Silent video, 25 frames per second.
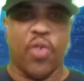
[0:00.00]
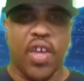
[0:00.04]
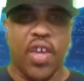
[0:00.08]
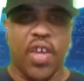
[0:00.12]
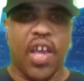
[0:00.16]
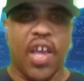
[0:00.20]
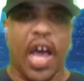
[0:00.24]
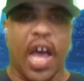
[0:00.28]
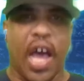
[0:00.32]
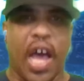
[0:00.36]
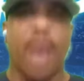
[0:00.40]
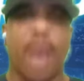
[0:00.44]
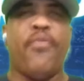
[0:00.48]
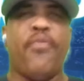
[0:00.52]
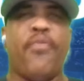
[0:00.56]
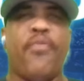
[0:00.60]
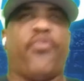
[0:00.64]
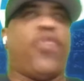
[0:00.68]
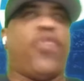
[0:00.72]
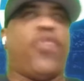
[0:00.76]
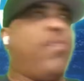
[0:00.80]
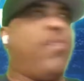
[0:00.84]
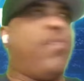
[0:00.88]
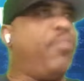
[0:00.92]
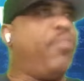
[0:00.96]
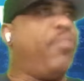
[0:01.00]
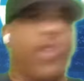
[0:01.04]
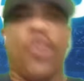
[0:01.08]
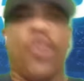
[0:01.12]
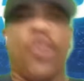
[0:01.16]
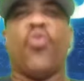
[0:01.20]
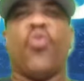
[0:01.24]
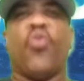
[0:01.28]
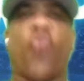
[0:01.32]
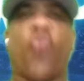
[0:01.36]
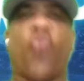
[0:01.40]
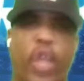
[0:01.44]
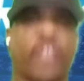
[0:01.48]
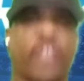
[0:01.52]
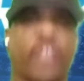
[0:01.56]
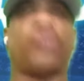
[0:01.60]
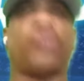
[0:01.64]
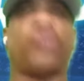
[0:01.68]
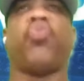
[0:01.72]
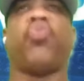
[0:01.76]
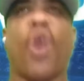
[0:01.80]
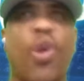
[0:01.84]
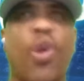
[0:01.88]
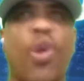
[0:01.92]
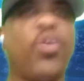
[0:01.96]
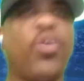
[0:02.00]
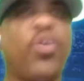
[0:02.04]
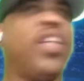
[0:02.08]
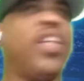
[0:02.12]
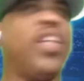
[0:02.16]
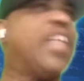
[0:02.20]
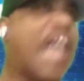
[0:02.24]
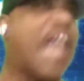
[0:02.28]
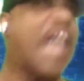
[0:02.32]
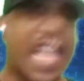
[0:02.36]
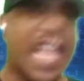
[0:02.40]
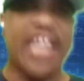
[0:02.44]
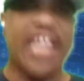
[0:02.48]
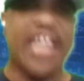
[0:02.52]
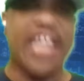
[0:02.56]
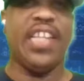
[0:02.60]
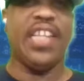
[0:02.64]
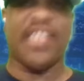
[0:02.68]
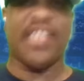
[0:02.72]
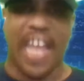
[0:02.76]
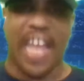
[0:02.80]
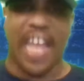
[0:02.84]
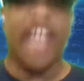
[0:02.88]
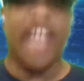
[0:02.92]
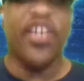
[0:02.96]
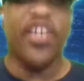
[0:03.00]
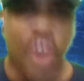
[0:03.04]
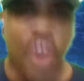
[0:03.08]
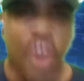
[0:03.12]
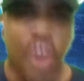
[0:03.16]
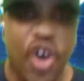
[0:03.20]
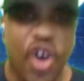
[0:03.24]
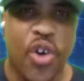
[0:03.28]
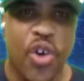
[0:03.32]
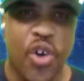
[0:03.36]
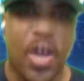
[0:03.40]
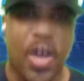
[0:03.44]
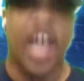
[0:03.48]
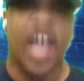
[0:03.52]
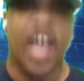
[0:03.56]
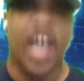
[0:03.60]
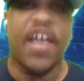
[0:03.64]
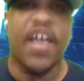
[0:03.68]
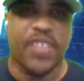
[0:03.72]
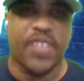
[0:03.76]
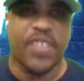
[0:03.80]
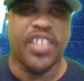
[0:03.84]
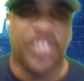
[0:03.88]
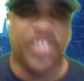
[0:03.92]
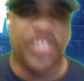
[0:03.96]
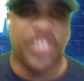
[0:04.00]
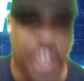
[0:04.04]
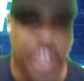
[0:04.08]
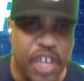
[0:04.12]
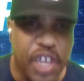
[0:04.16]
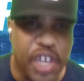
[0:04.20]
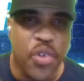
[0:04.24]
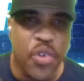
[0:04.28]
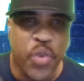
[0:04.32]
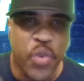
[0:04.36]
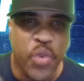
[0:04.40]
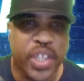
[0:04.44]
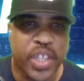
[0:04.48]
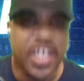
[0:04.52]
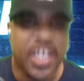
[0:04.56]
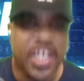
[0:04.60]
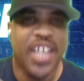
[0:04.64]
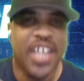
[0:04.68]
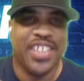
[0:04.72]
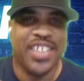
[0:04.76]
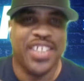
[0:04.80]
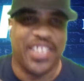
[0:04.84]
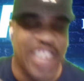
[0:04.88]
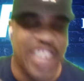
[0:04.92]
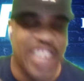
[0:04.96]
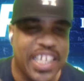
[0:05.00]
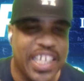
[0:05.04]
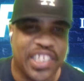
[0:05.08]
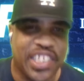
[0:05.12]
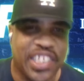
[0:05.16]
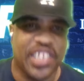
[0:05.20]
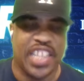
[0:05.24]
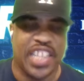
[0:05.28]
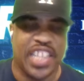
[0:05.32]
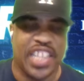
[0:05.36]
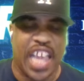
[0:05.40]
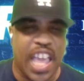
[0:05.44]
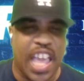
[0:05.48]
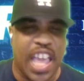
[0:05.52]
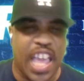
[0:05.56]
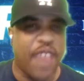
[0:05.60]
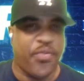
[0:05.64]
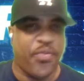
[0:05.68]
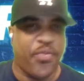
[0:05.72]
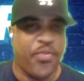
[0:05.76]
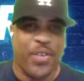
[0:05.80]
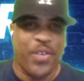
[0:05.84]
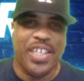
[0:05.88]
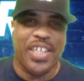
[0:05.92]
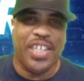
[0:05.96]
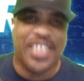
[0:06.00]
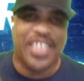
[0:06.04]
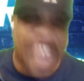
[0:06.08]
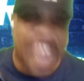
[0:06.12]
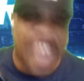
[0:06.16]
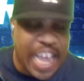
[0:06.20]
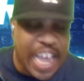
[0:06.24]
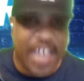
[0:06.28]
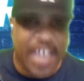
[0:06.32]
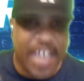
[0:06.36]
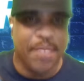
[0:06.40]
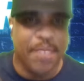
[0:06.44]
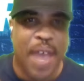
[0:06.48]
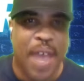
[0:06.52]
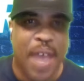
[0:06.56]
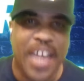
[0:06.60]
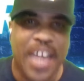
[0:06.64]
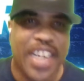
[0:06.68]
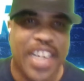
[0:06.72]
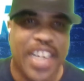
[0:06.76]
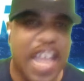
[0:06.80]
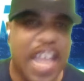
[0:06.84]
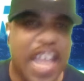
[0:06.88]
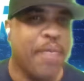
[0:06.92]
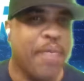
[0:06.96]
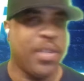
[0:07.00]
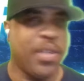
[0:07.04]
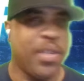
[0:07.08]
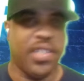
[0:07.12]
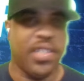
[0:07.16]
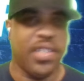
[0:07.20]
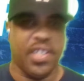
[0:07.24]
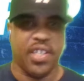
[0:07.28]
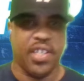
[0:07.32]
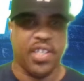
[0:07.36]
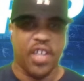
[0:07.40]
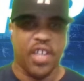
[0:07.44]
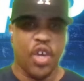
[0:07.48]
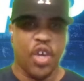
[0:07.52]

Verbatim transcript: I'm from which rolling 90s. I know I have to deal with snitches every day in my neighborhood.